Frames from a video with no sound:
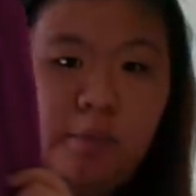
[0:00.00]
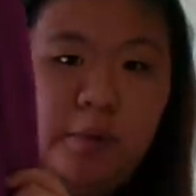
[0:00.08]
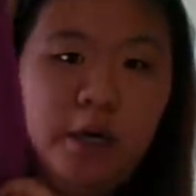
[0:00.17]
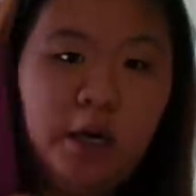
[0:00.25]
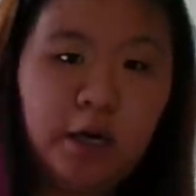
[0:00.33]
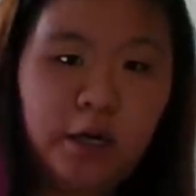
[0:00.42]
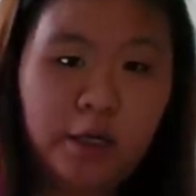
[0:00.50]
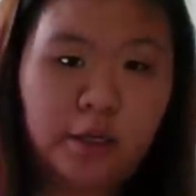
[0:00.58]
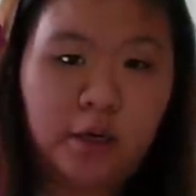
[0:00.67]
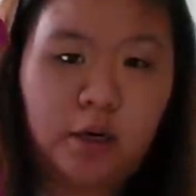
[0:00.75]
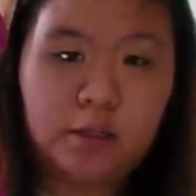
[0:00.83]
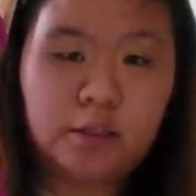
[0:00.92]

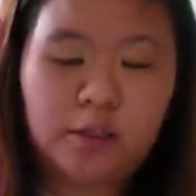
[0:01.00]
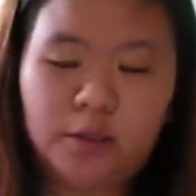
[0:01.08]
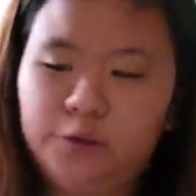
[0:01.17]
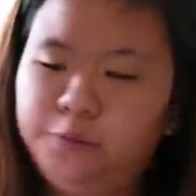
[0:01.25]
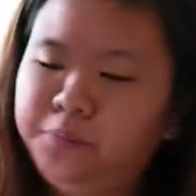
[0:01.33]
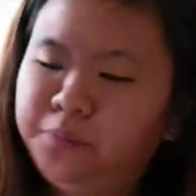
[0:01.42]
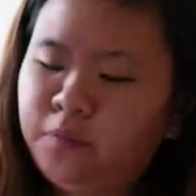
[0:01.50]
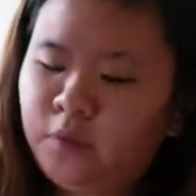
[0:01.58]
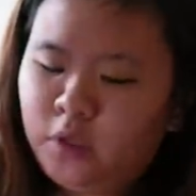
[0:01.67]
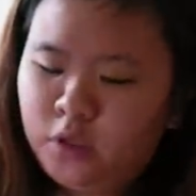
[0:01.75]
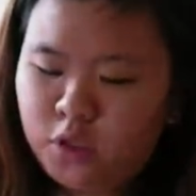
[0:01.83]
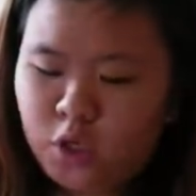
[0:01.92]
behind also.
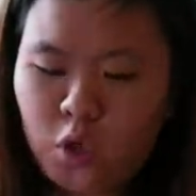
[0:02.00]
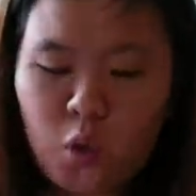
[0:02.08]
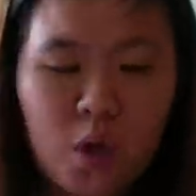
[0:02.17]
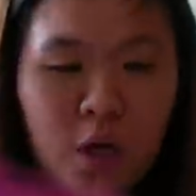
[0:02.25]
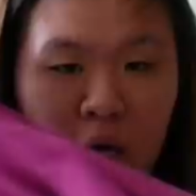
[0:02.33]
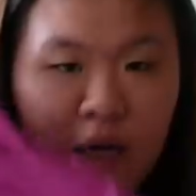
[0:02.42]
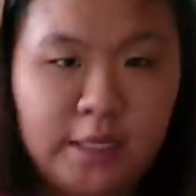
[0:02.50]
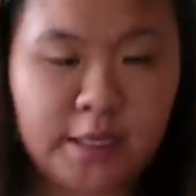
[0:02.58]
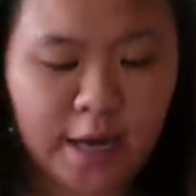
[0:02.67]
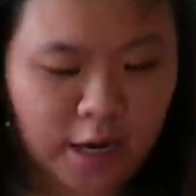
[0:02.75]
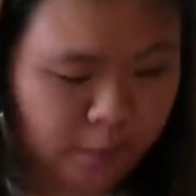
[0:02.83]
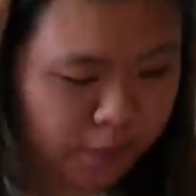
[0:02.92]
So
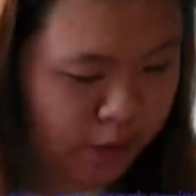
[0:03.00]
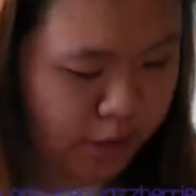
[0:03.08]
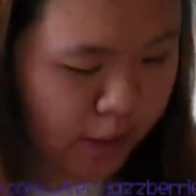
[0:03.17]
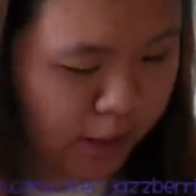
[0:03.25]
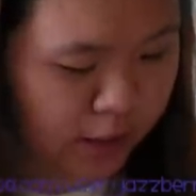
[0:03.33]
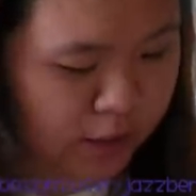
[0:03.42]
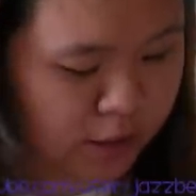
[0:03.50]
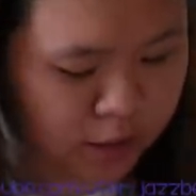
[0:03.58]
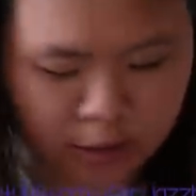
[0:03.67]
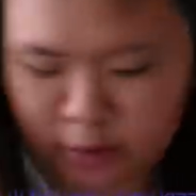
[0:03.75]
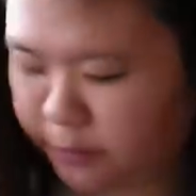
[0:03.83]
that was it.